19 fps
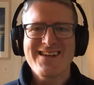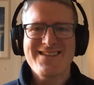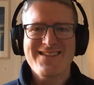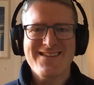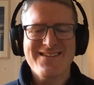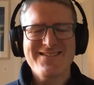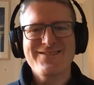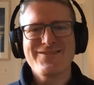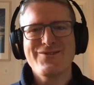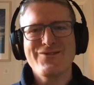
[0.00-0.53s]

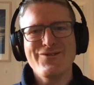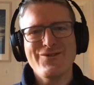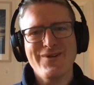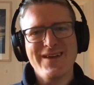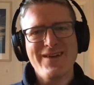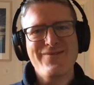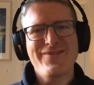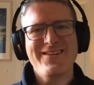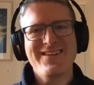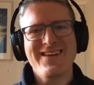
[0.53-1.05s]
this tool
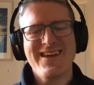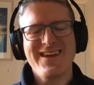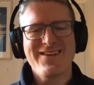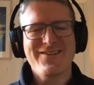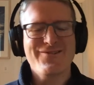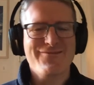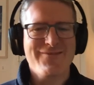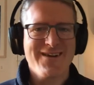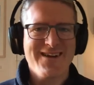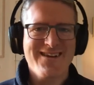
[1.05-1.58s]
every day
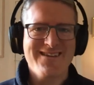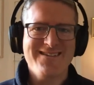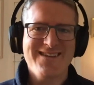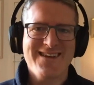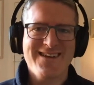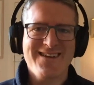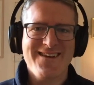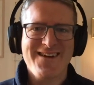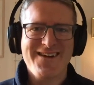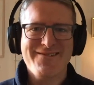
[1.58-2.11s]
to write
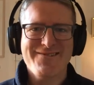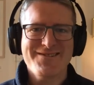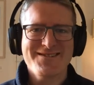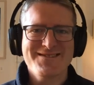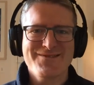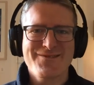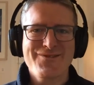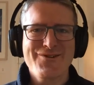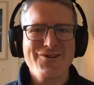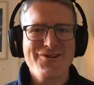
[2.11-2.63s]
in Irish.
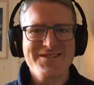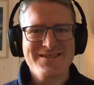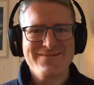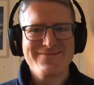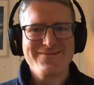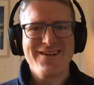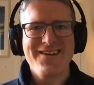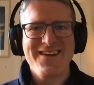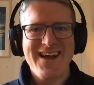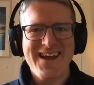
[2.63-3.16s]
So, of course, I'm
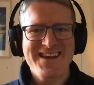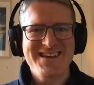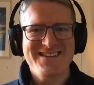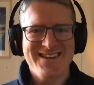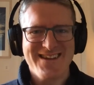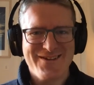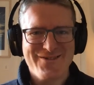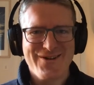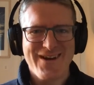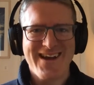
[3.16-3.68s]
not
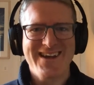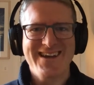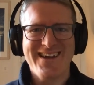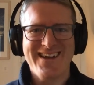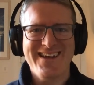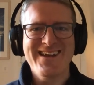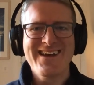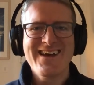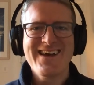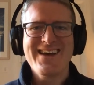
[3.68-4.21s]
actually
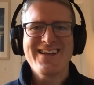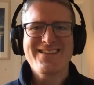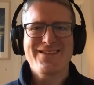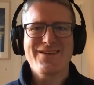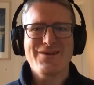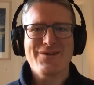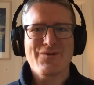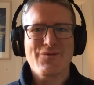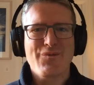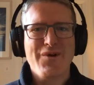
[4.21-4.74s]
tracking
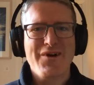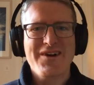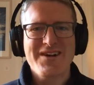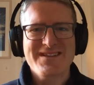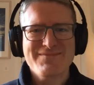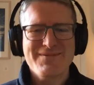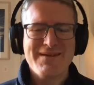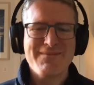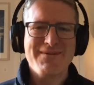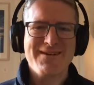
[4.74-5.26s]
the
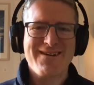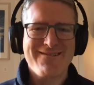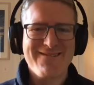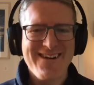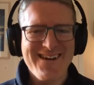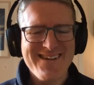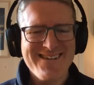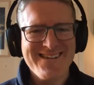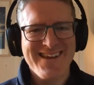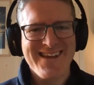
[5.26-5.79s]
words people are
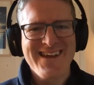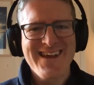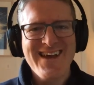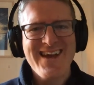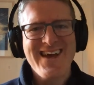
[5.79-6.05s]
writing.